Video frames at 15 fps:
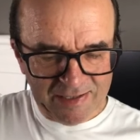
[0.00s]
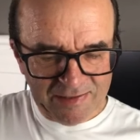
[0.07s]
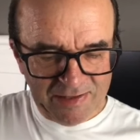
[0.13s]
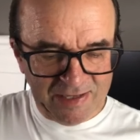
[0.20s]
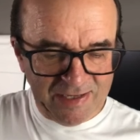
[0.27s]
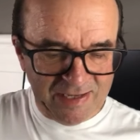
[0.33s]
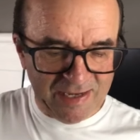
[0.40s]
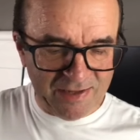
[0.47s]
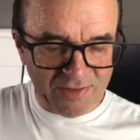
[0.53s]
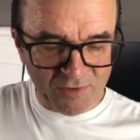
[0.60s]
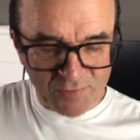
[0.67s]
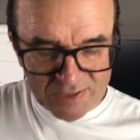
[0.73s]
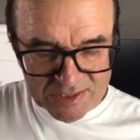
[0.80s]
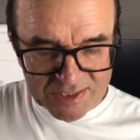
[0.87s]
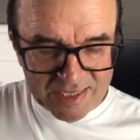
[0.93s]
The
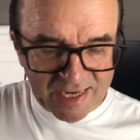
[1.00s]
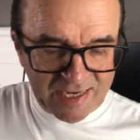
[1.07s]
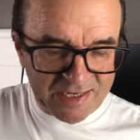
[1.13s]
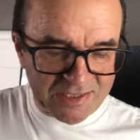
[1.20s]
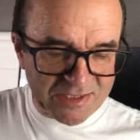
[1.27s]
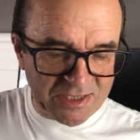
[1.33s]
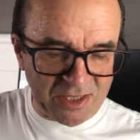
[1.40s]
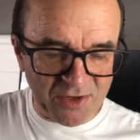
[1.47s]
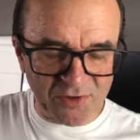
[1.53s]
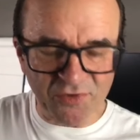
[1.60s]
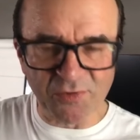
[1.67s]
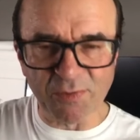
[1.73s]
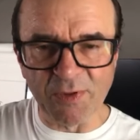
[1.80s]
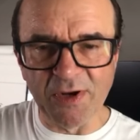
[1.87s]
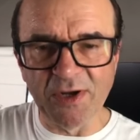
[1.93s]
risk takers, the
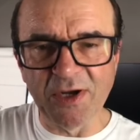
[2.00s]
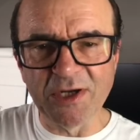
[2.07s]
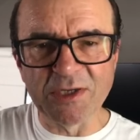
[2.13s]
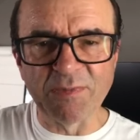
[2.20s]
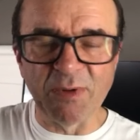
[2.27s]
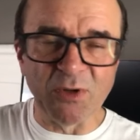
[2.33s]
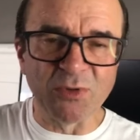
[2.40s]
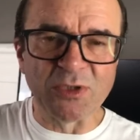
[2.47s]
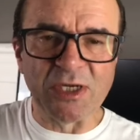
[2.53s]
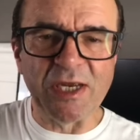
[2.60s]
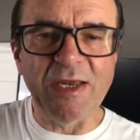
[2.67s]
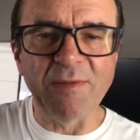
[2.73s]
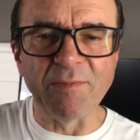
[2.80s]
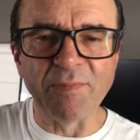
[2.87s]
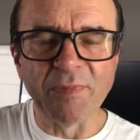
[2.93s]
entrepreneurs, build
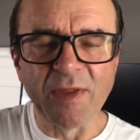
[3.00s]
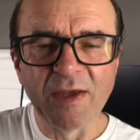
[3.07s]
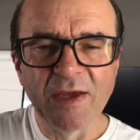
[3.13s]
team.